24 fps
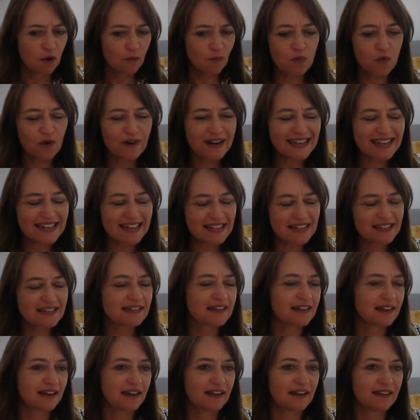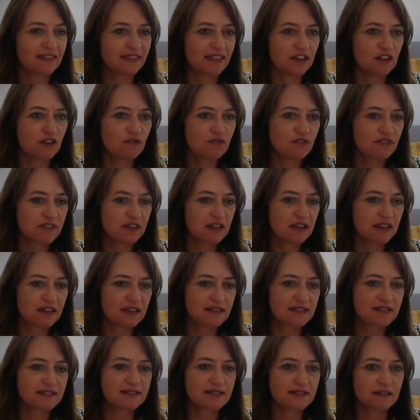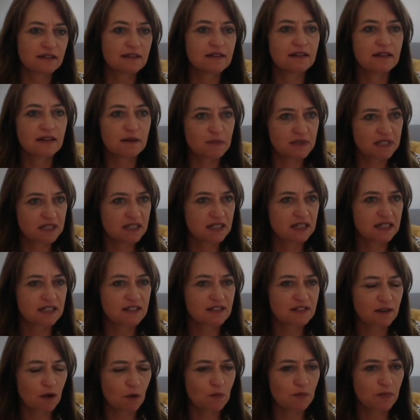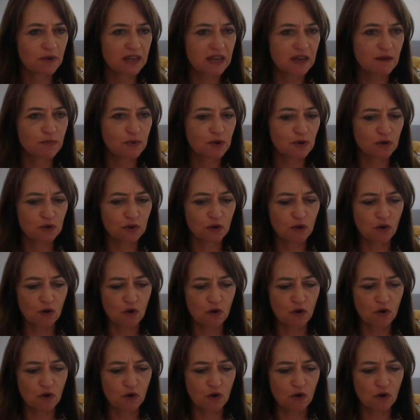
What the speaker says: What is it that you think is still limiting some people